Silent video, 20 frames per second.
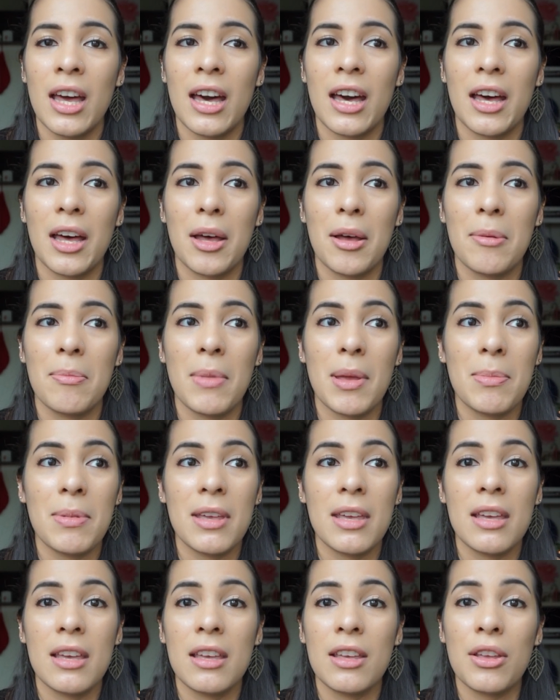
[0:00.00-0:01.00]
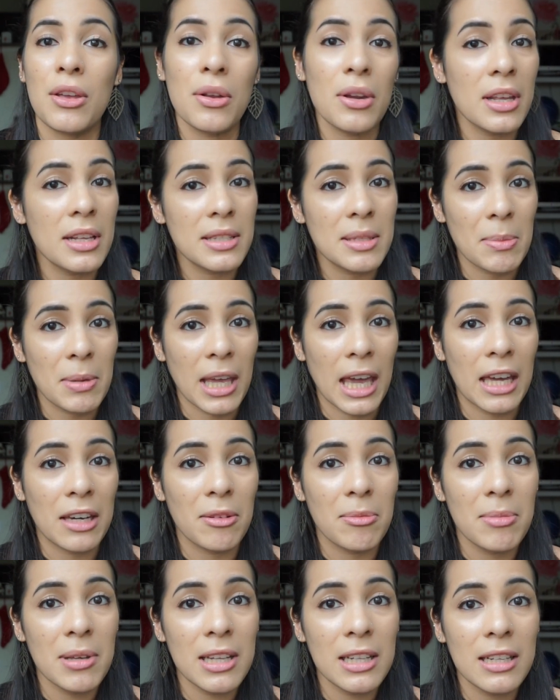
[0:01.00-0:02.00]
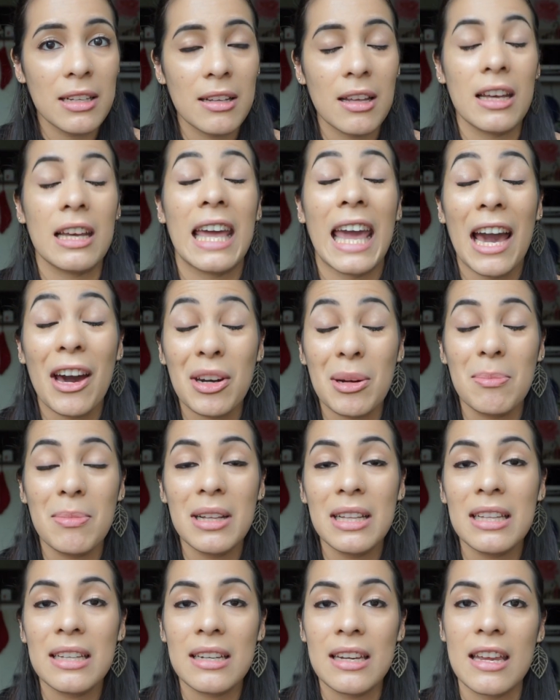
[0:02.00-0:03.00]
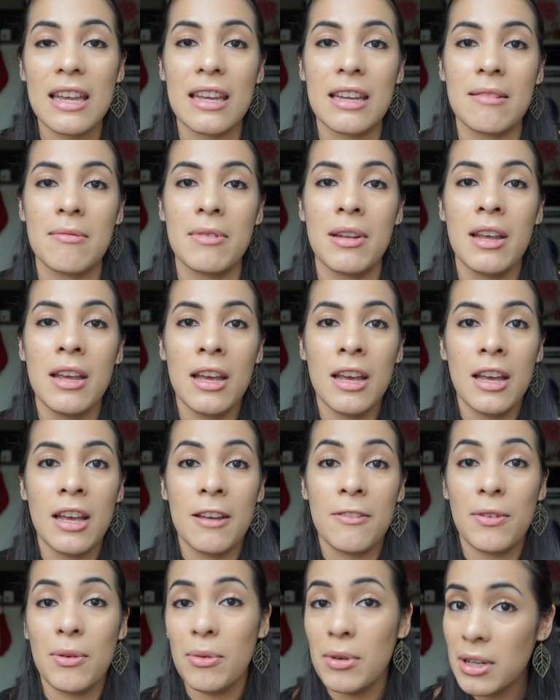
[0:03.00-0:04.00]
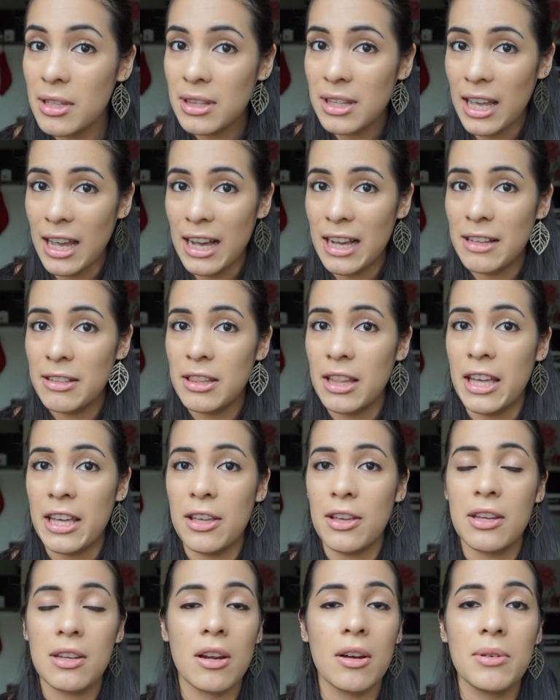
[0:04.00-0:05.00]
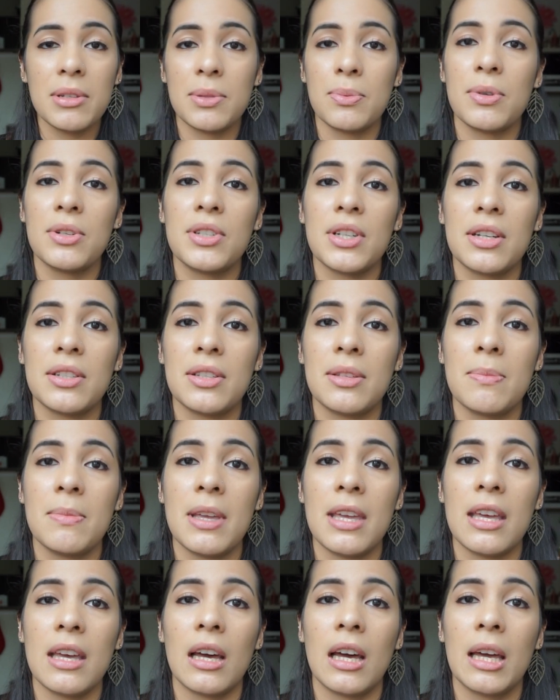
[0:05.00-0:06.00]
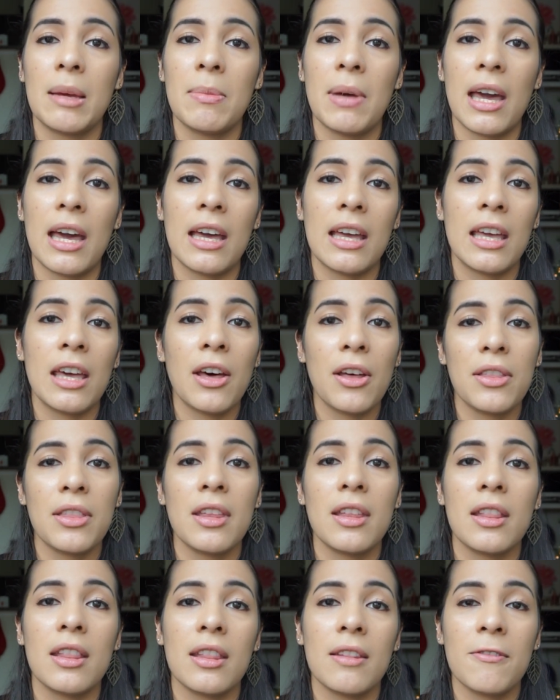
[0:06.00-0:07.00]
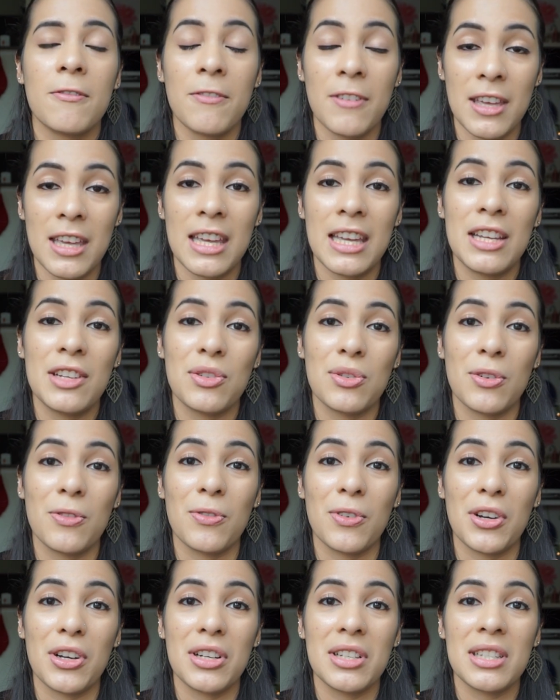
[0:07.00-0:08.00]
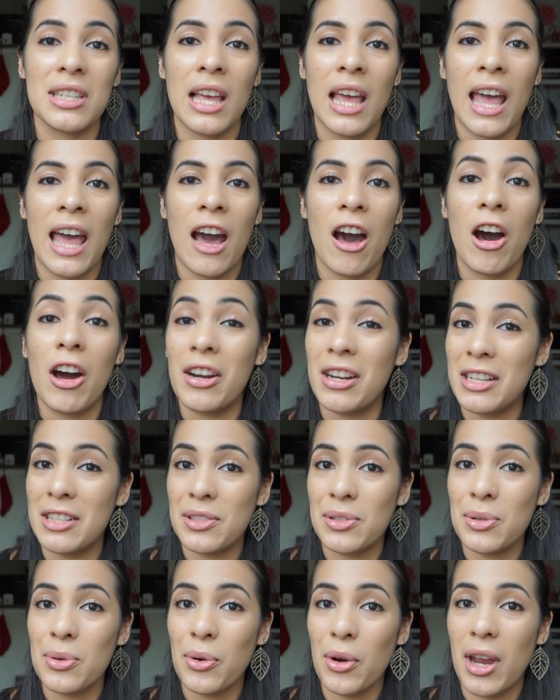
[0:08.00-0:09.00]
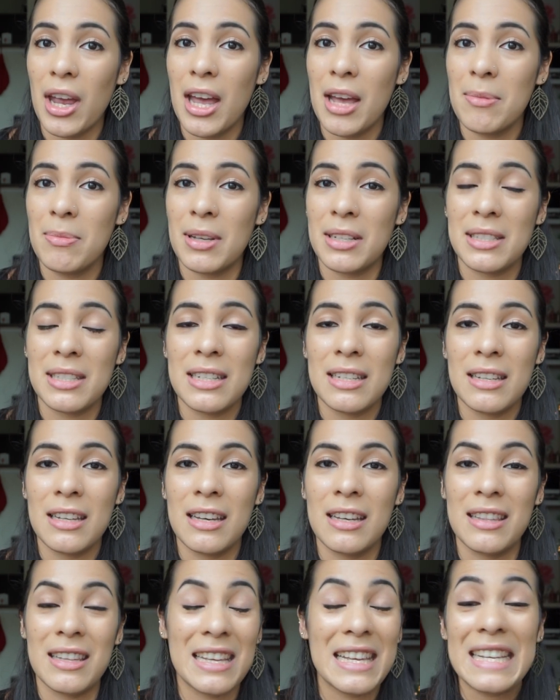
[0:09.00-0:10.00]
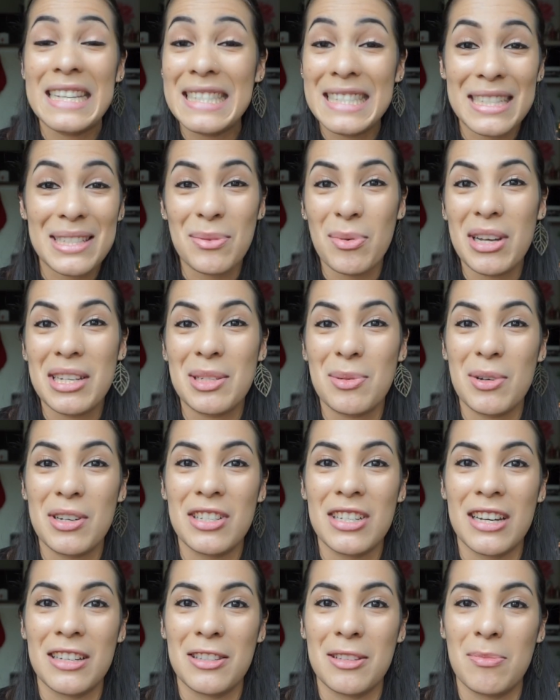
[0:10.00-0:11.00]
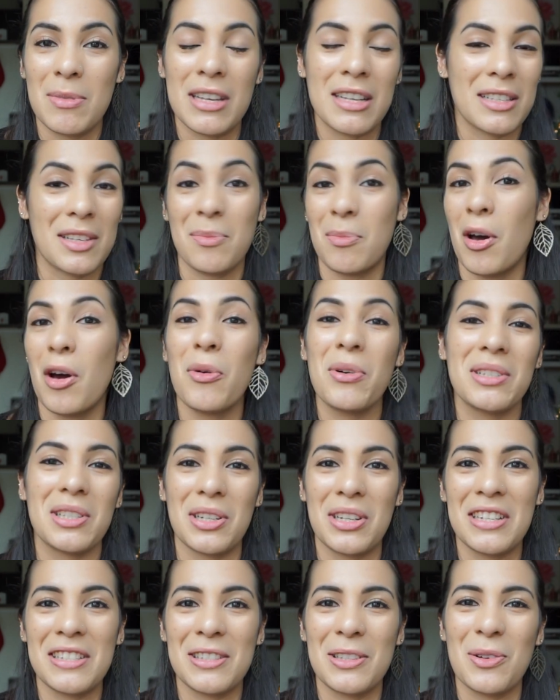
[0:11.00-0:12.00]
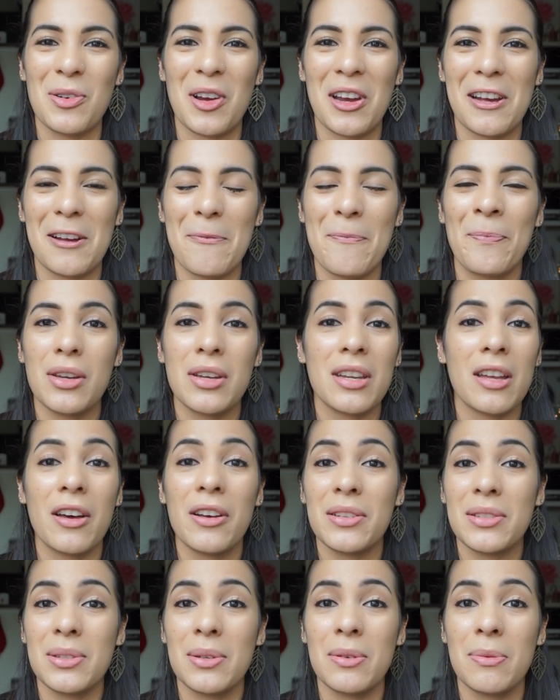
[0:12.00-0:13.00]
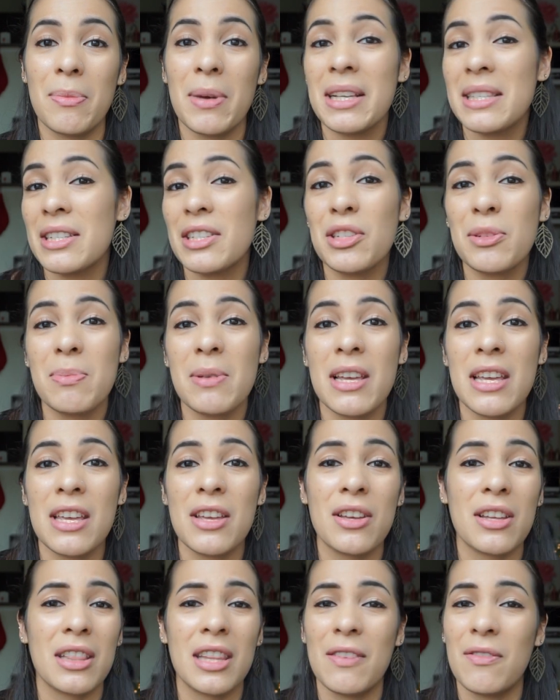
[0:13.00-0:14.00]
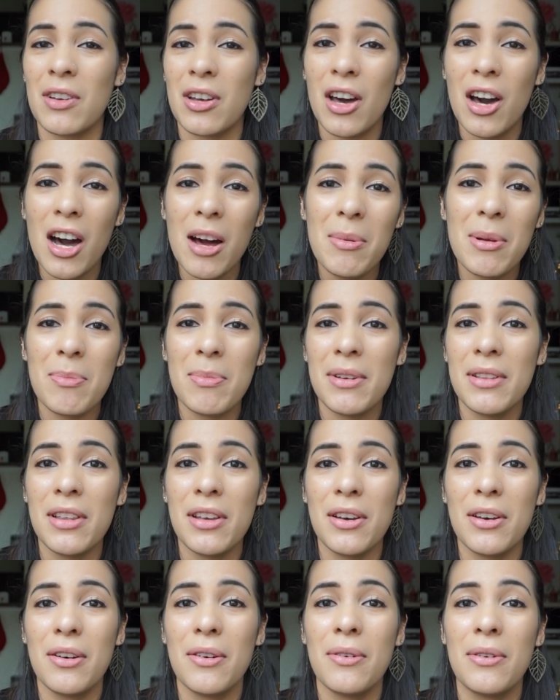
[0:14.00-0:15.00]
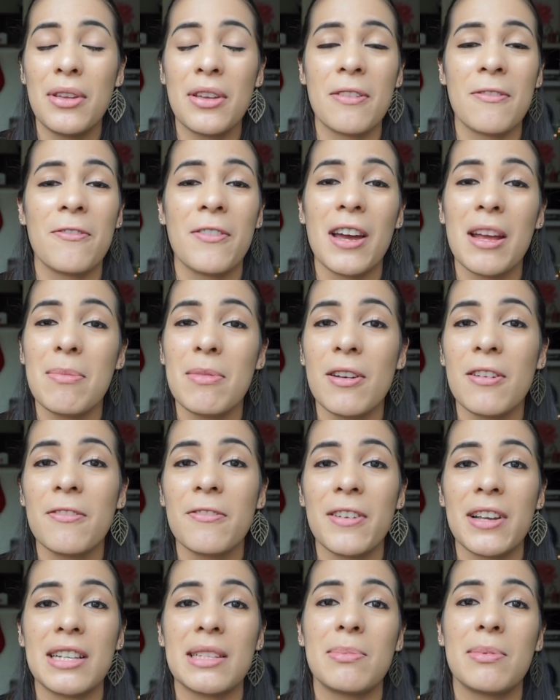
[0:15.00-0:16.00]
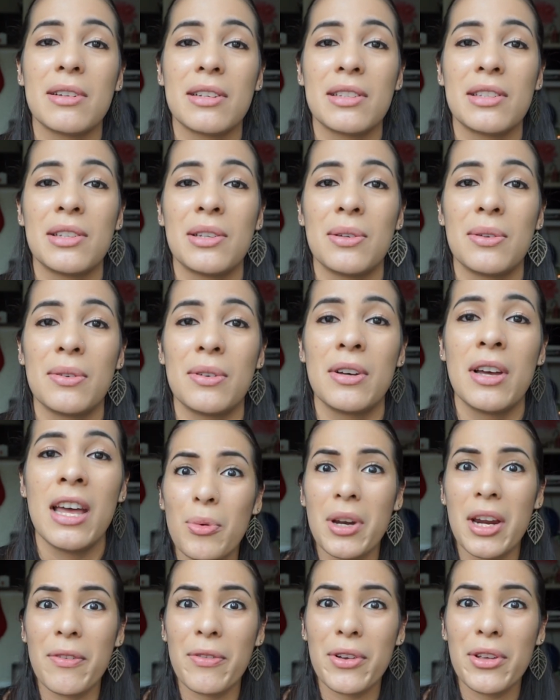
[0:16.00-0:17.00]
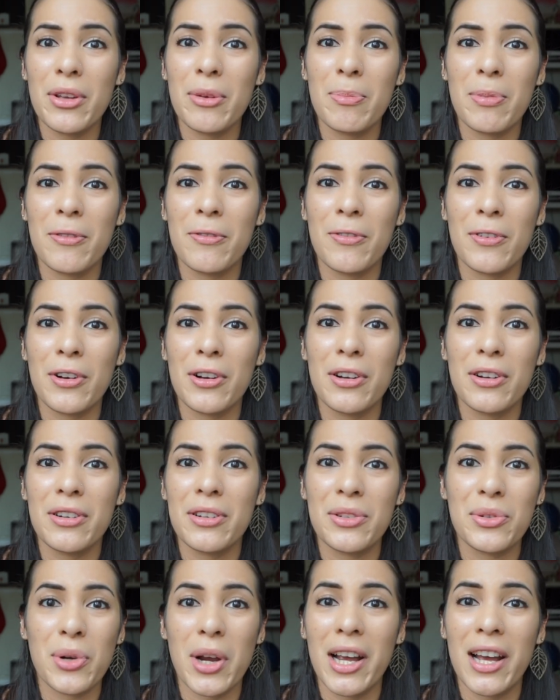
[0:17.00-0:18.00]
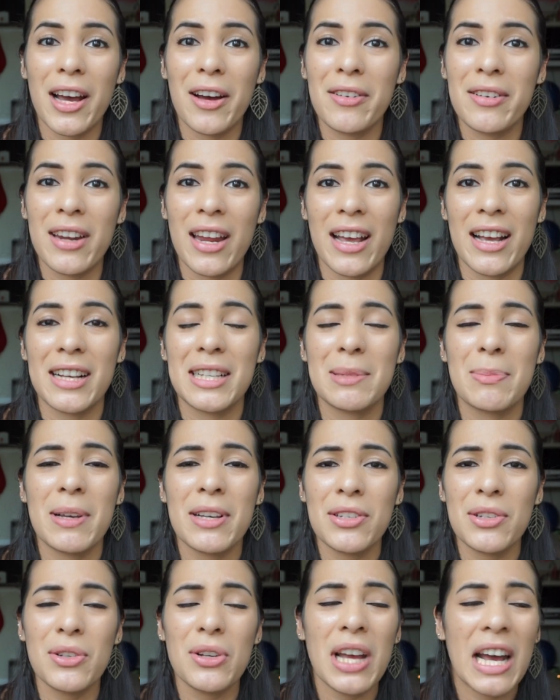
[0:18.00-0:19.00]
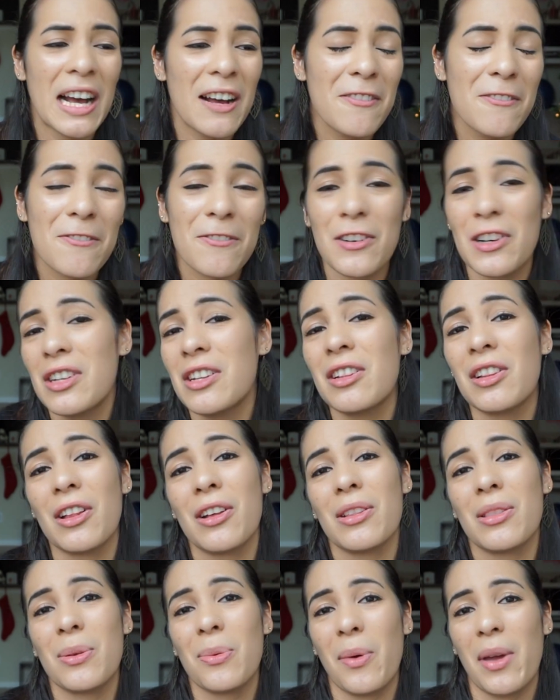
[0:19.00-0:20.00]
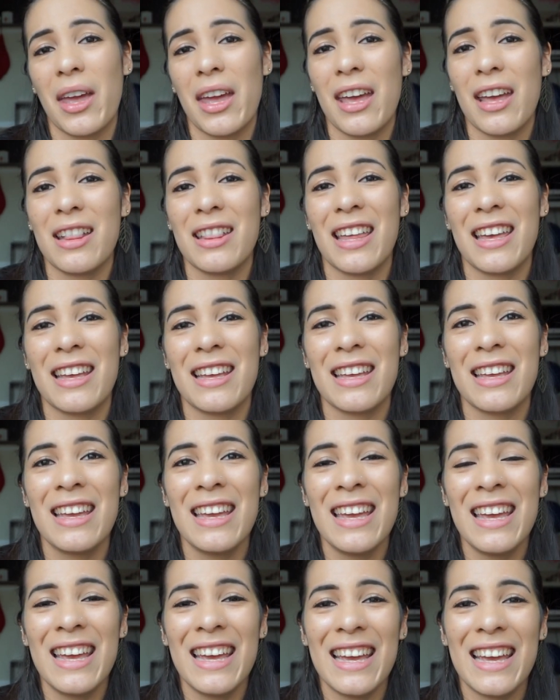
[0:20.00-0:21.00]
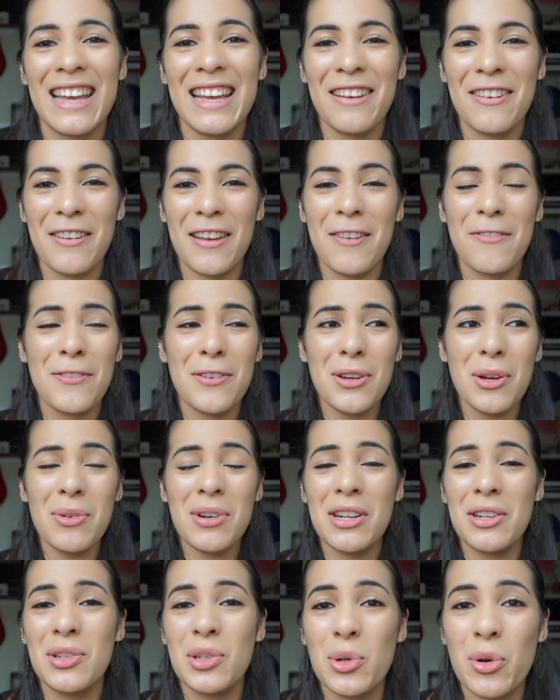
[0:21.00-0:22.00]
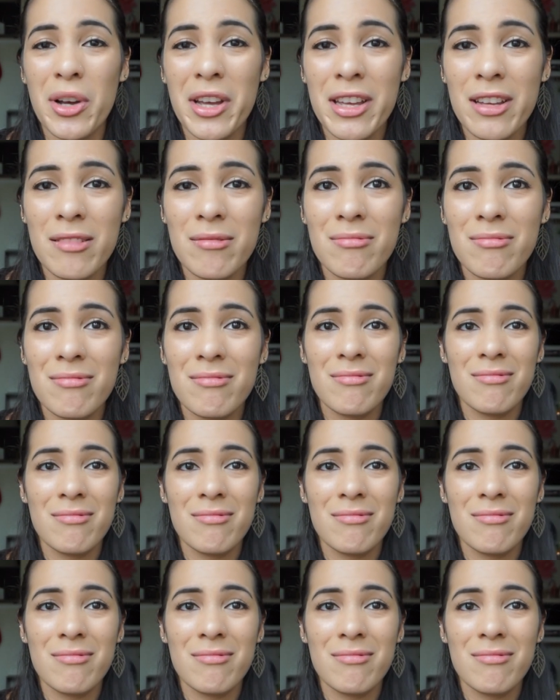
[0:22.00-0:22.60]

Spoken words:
Maybe you need some accountability, and if you want that, like, you can always reach out to me. I'm at Healthy Fit Introvert on Instagram. That's the easiest way to reach out to me, because I'm always on Instagram. You can also message me, you can leave a comment below, you can find me on Facebook too. Whatever you prefer to try out next, make sure you have fun along the way. Like, if you don't enjoy it,